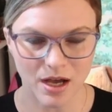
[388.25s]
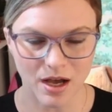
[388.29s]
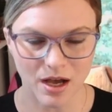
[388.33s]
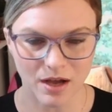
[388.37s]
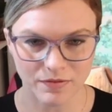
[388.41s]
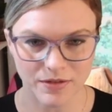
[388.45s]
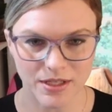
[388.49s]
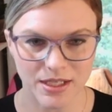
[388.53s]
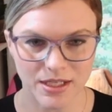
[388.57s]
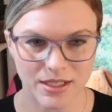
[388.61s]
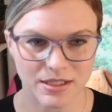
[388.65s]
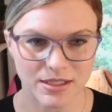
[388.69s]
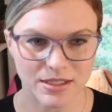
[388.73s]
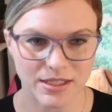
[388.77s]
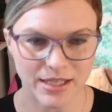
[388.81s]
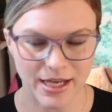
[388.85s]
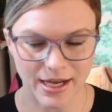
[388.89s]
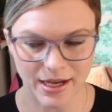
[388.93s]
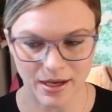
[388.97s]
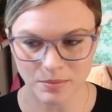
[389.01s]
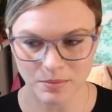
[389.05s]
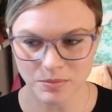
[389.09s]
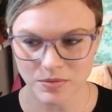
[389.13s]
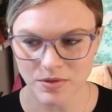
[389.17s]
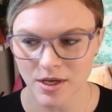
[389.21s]
of the
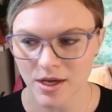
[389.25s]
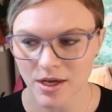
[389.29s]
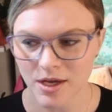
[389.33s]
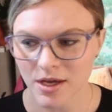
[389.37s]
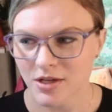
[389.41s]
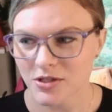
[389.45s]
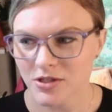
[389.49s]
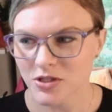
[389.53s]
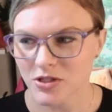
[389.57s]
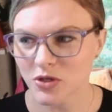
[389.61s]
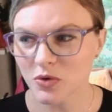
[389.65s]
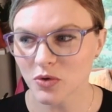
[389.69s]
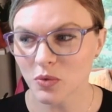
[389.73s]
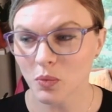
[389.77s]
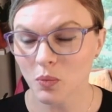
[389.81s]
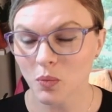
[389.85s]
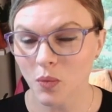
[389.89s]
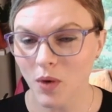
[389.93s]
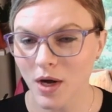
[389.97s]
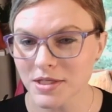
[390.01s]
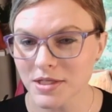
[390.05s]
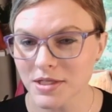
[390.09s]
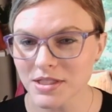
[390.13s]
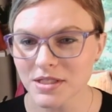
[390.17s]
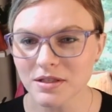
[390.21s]
exam. So there
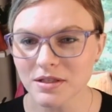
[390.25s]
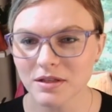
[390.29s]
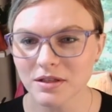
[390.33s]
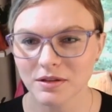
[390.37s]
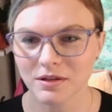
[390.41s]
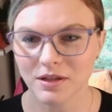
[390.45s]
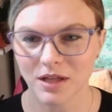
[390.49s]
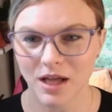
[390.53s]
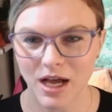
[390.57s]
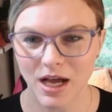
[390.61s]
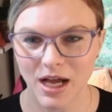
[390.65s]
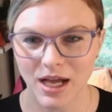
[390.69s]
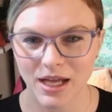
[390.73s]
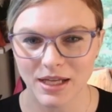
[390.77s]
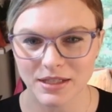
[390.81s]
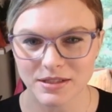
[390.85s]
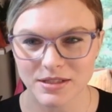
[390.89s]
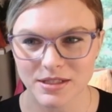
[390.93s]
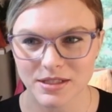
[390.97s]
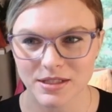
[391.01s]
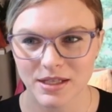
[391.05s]
wasn't a lot